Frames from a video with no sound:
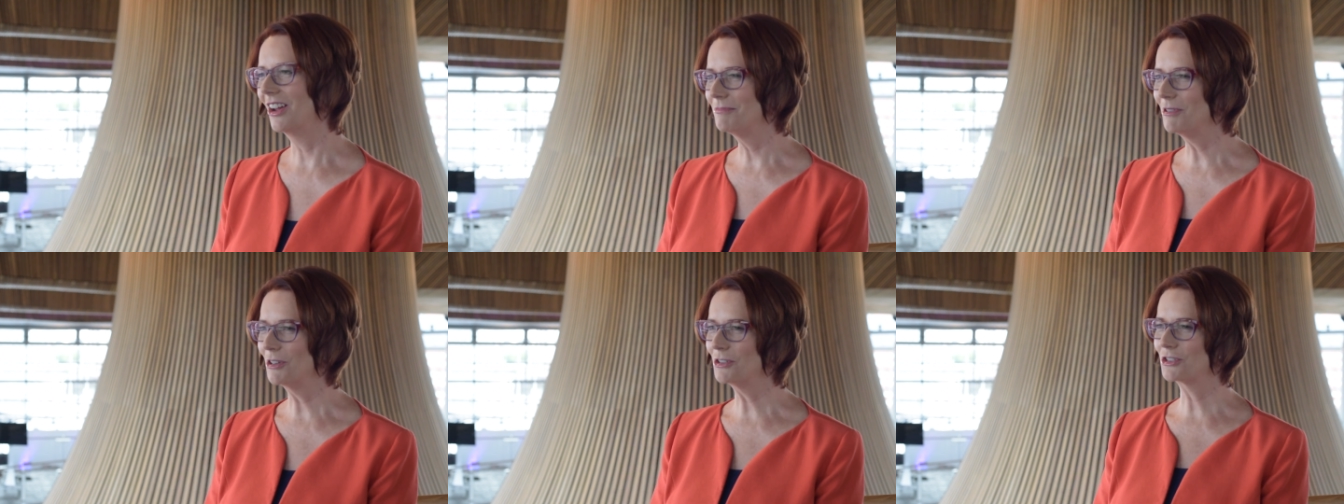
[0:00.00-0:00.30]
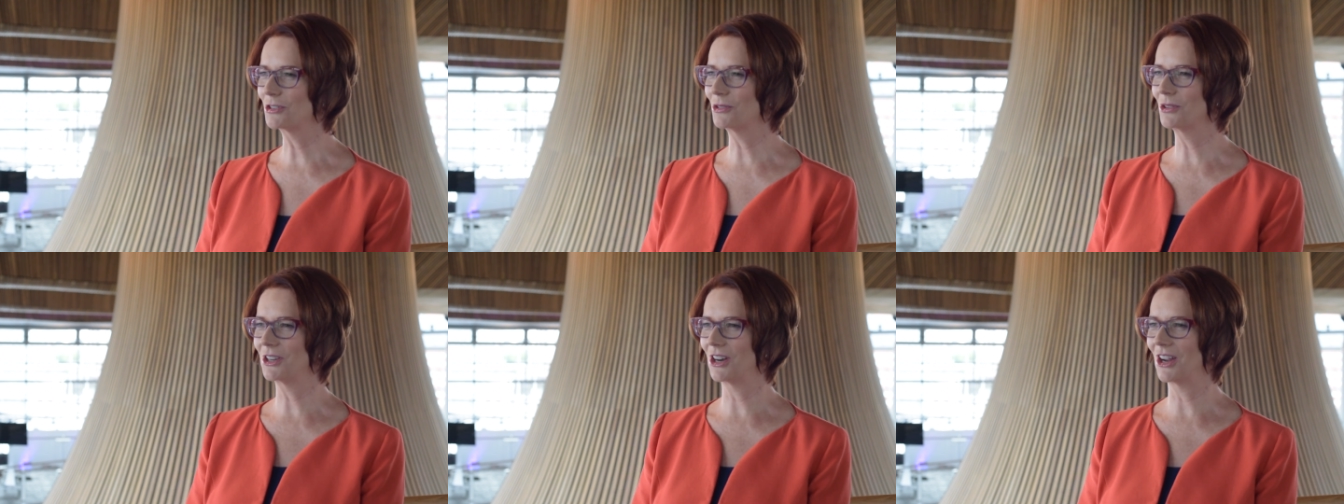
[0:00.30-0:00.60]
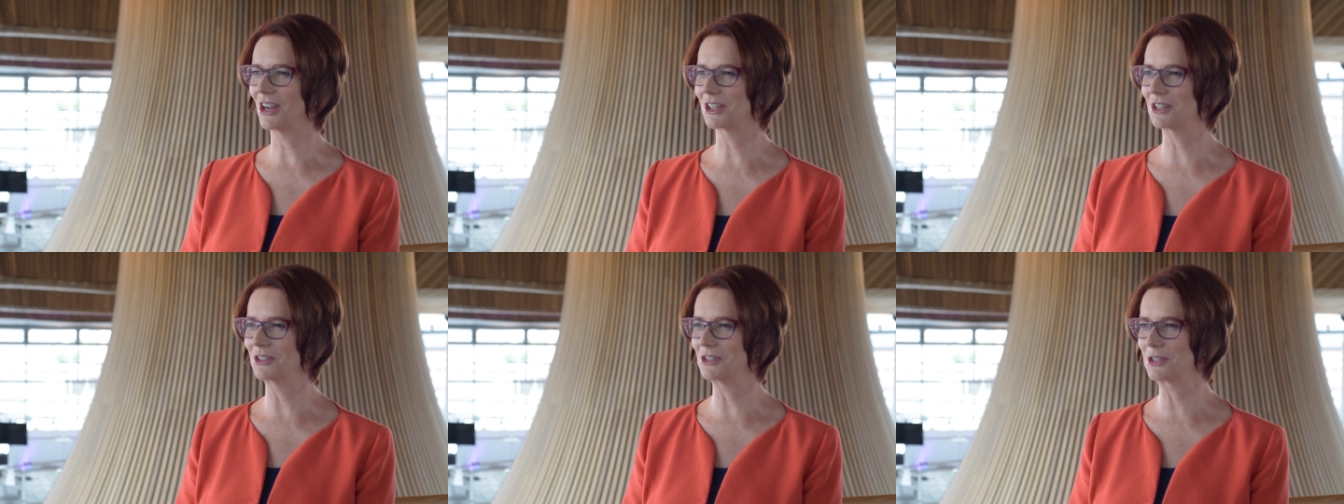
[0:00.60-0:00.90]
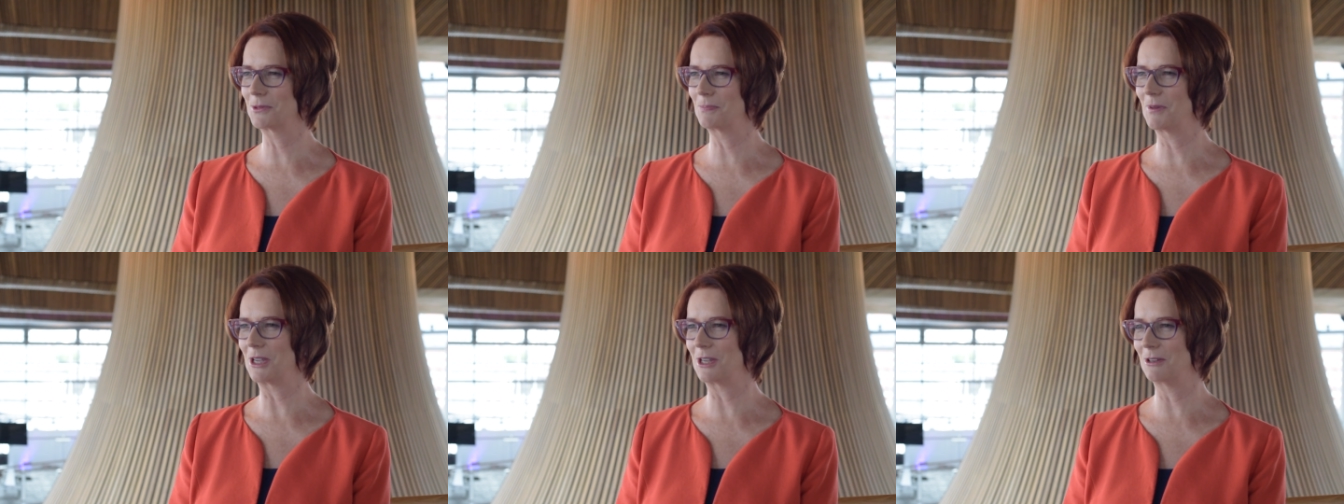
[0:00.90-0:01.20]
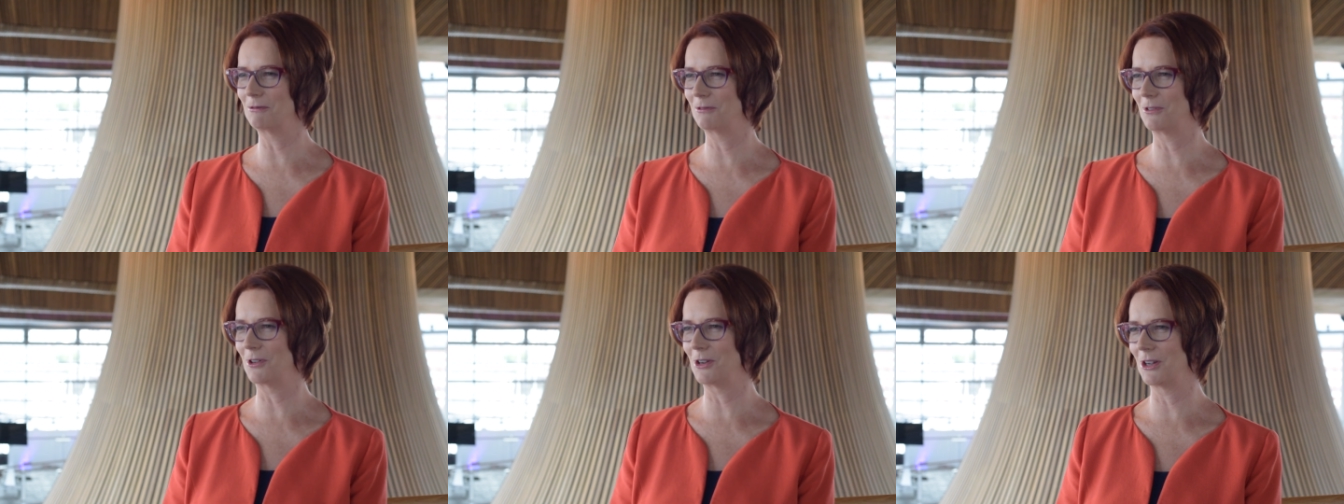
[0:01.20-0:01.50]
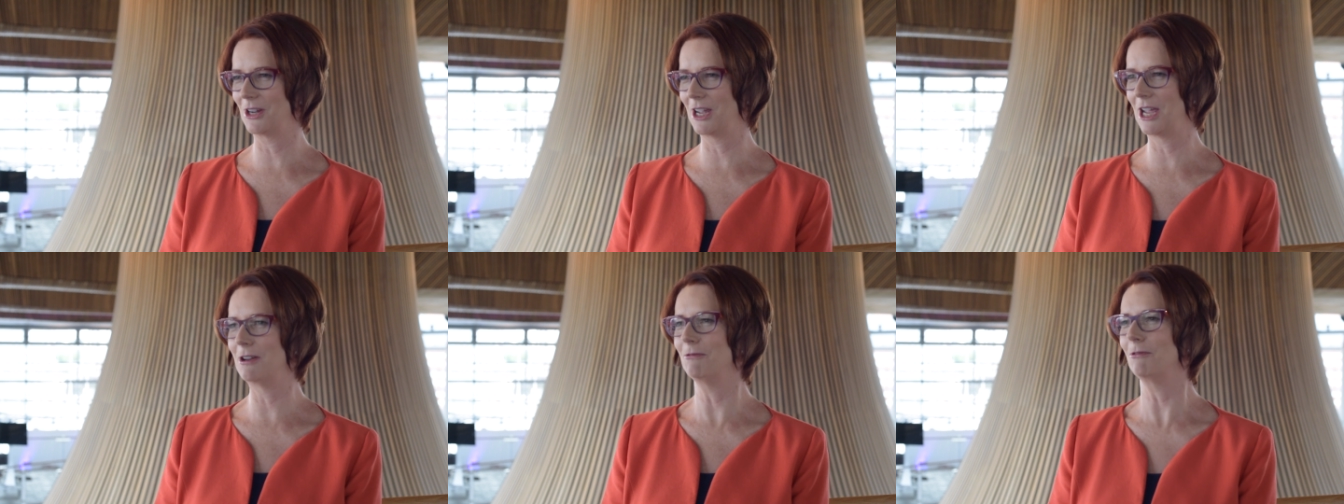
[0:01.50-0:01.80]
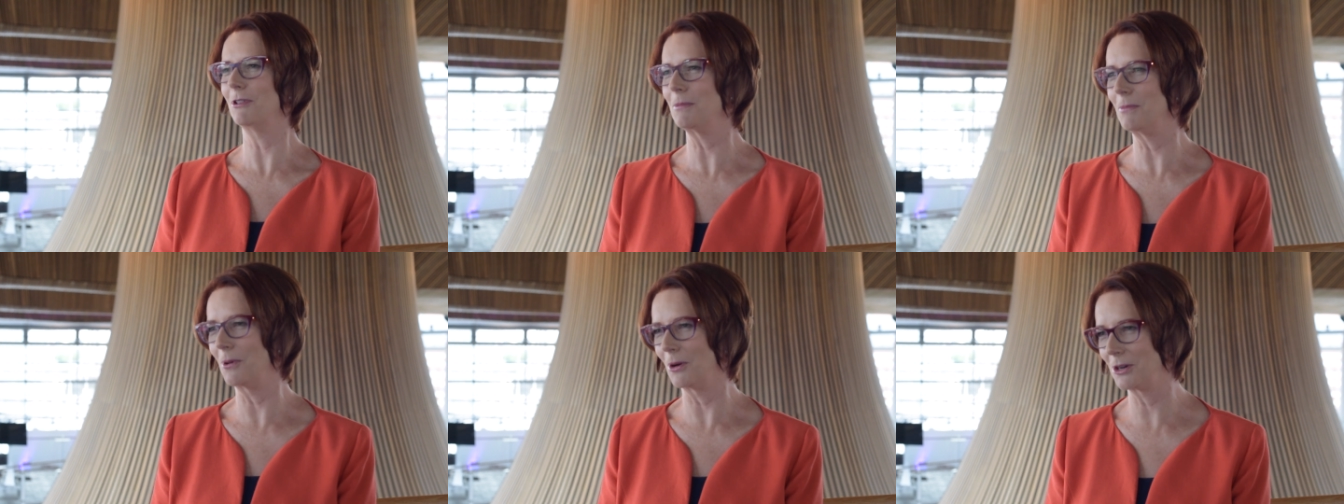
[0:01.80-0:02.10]
I'm not sure that I can speak for
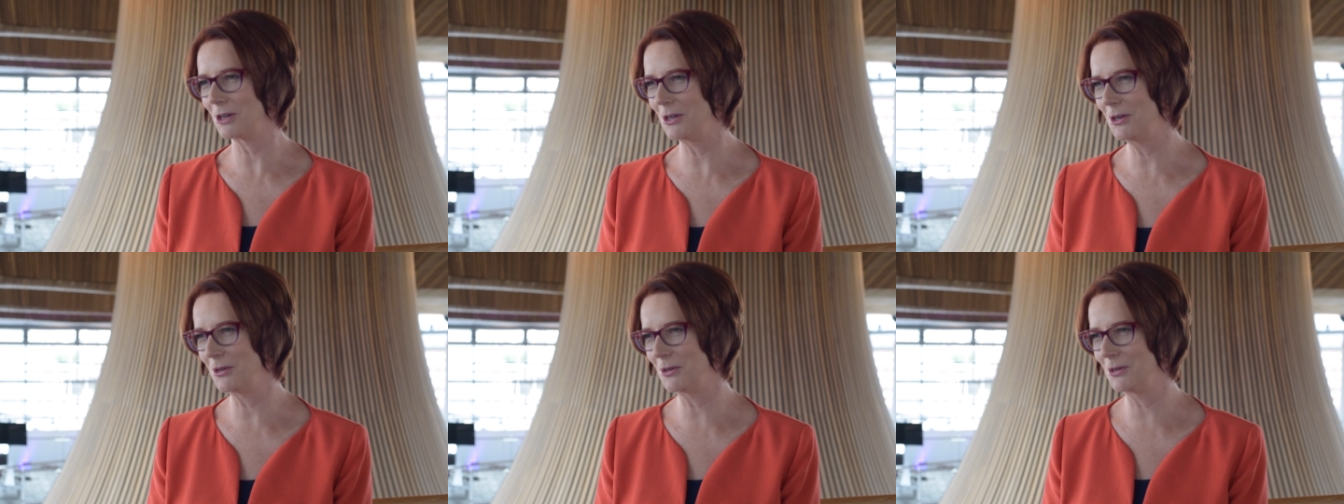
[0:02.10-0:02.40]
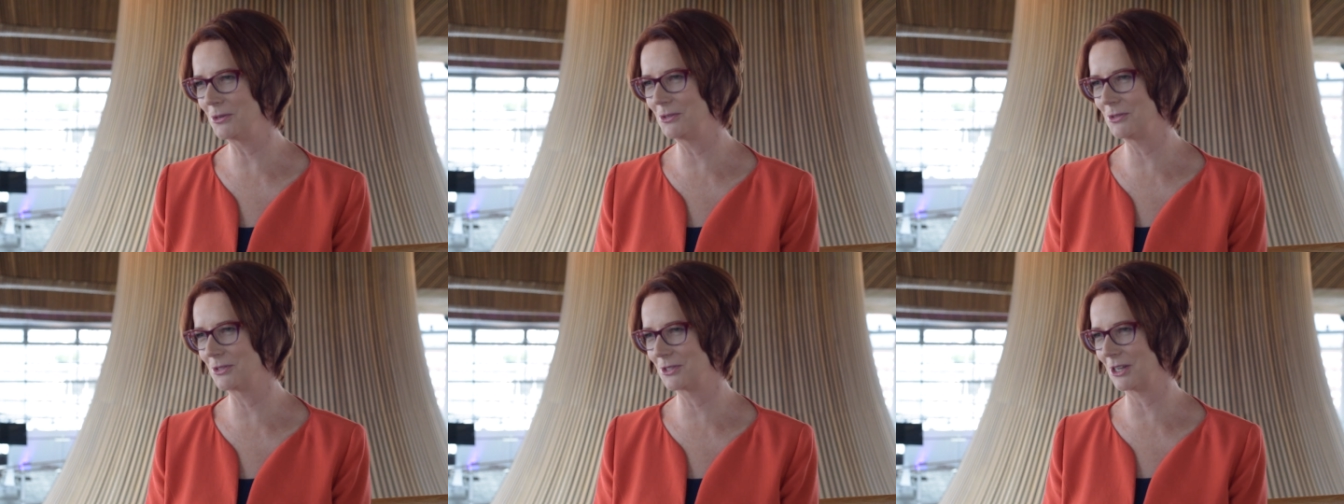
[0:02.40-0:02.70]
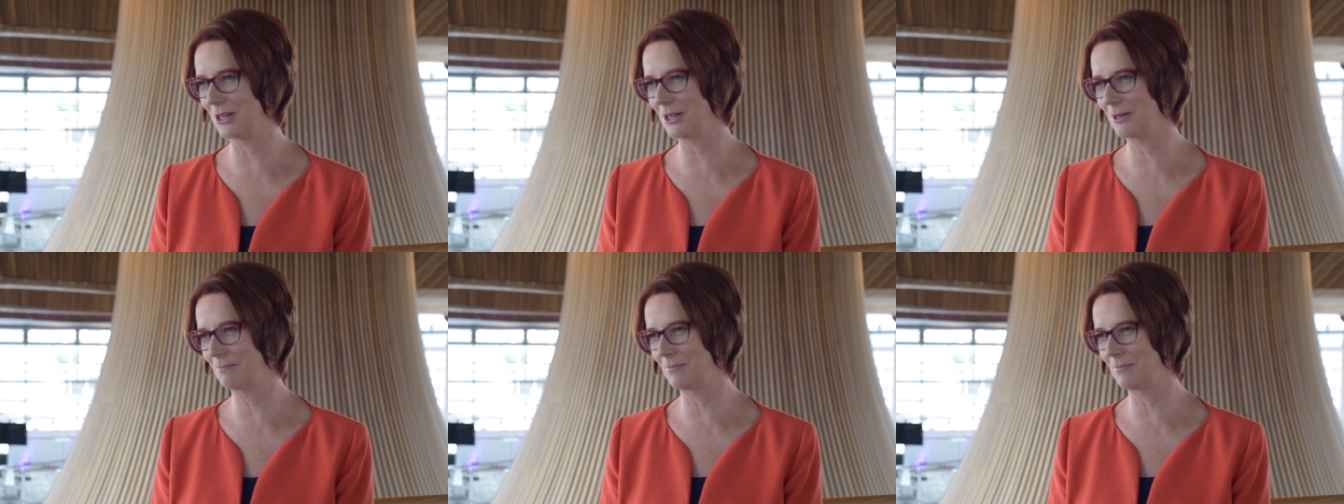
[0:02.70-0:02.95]
everybody who's